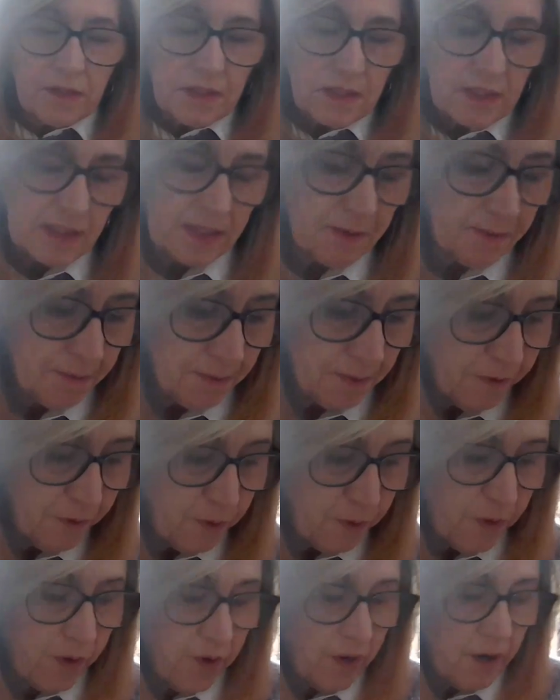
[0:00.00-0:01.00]
as I said
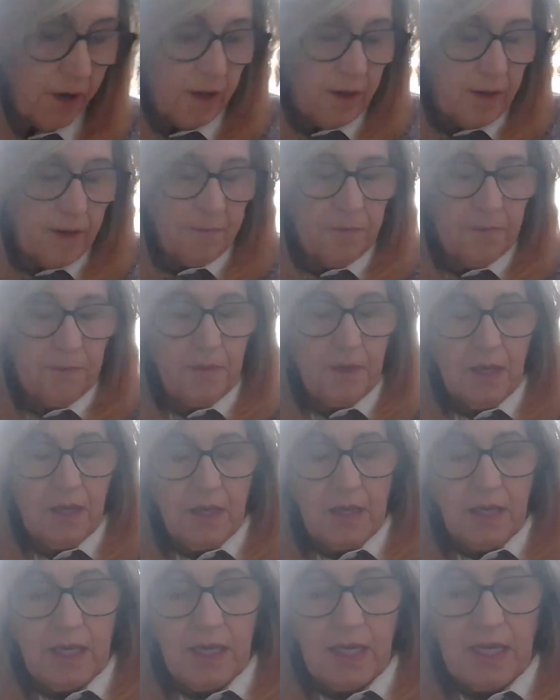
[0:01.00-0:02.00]
before. Um,
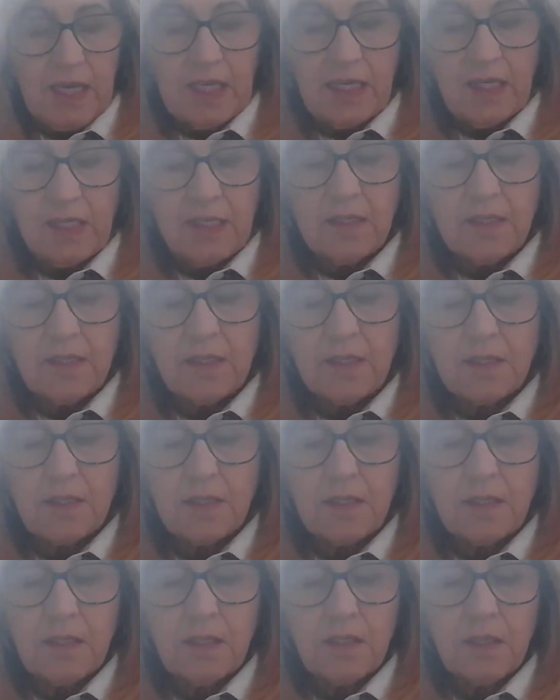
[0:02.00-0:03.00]
it
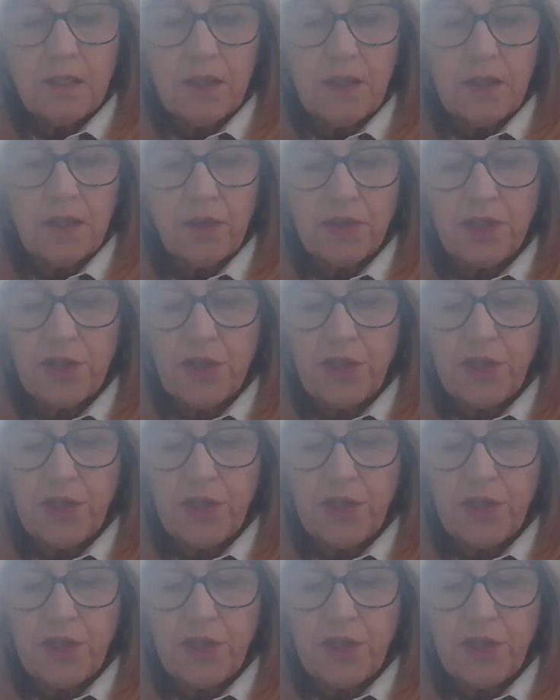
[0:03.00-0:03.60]
is there's,